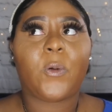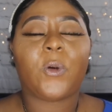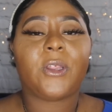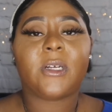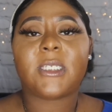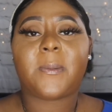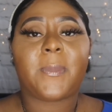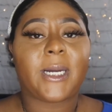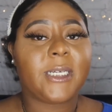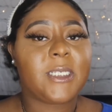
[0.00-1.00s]
whether it's a
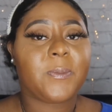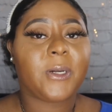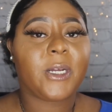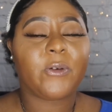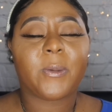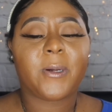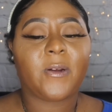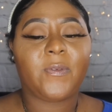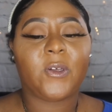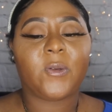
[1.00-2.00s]
body spray or a
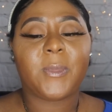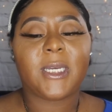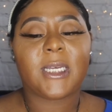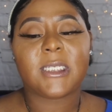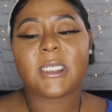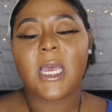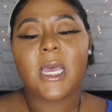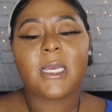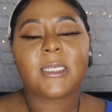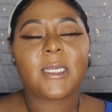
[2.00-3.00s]
perfume, because
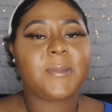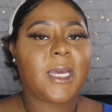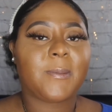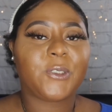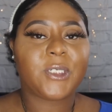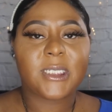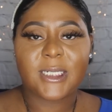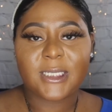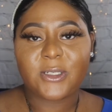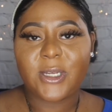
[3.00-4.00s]
sometimes you just
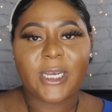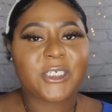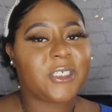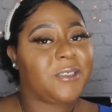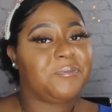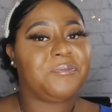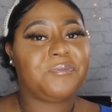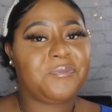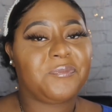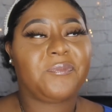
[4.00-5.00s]
need a little extra mm,